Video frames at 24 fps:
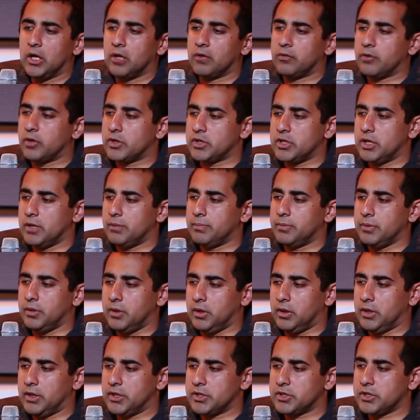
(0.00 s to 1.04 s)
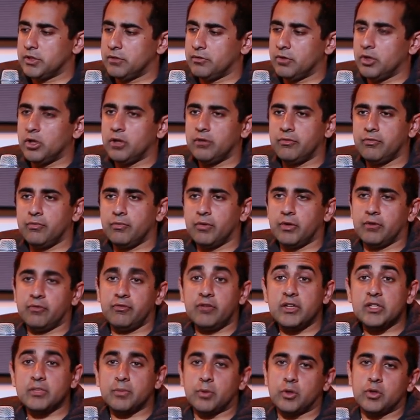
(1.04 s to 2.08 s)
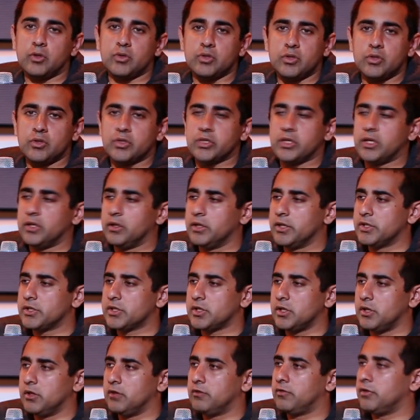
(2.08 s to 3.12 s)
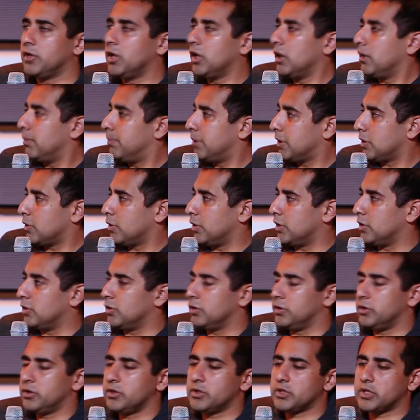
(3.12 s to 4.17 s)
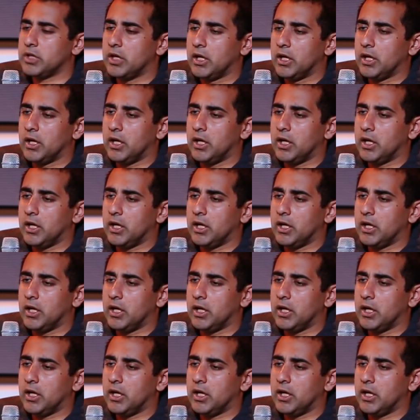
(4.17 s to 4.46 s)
For example, a list of all Facebook users, and a list of Bitcoin holders,